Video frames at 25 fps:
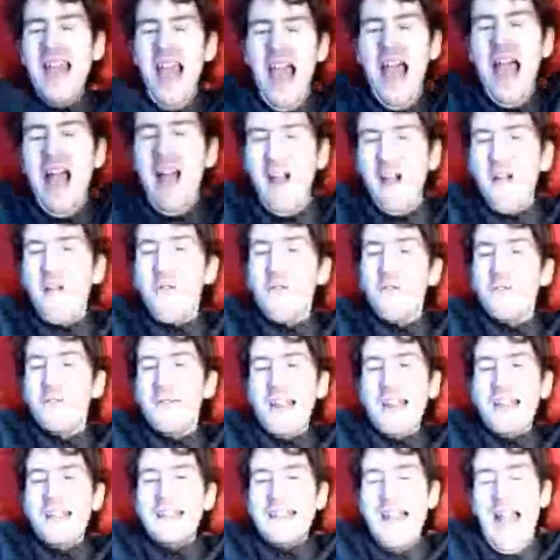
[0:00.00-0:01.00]
go,
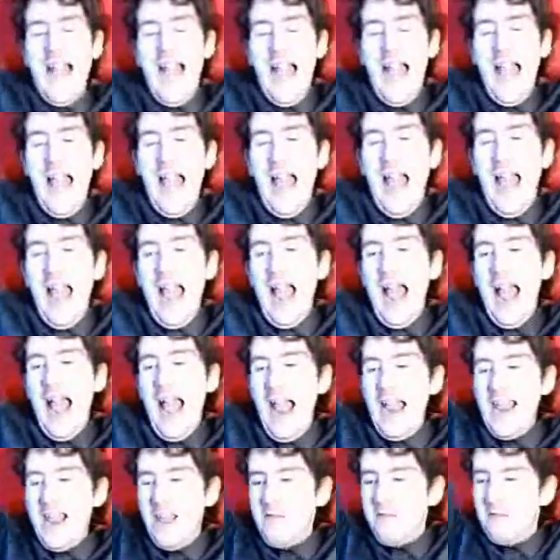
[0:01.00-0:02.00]

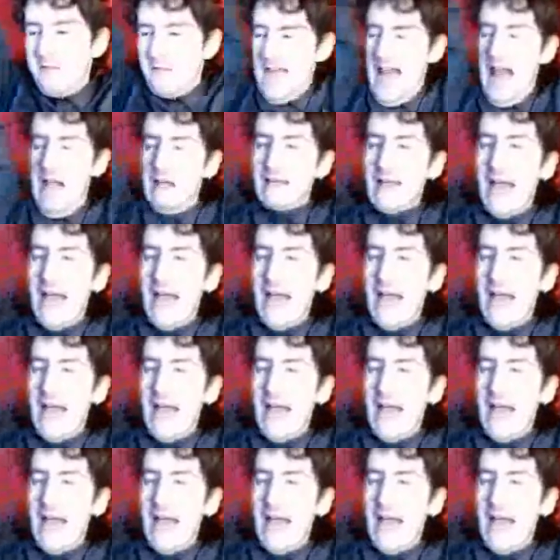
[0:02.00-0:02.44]
Rita! You go,